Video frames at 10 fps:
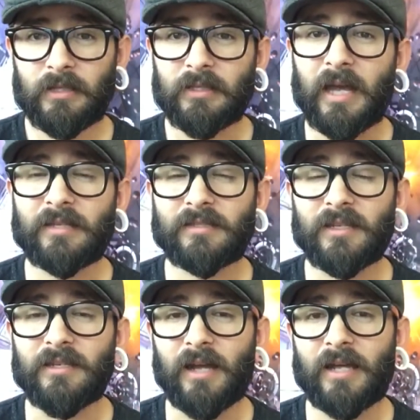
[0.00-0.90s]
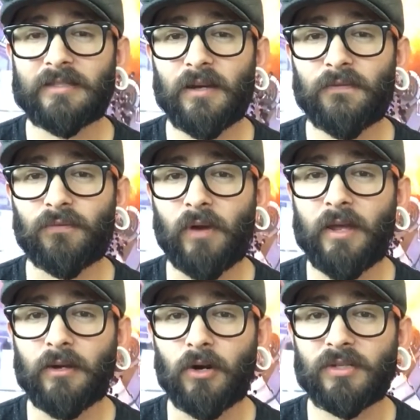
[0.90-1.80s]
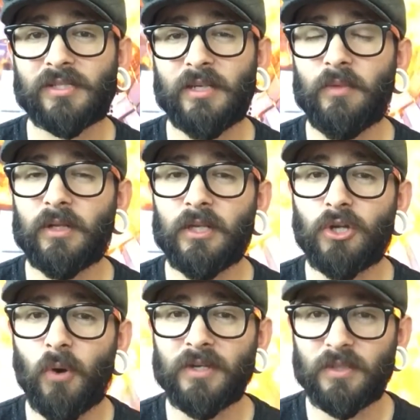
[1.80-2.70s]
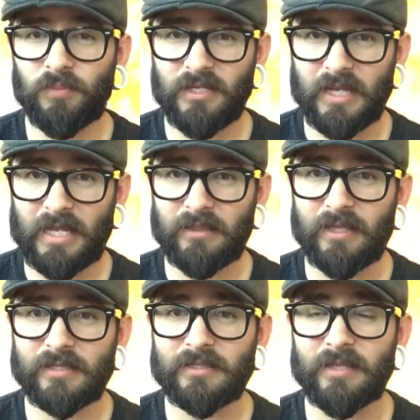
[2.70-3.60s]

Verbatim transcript: Yes, the Knights of Ren are seemingly going to be in this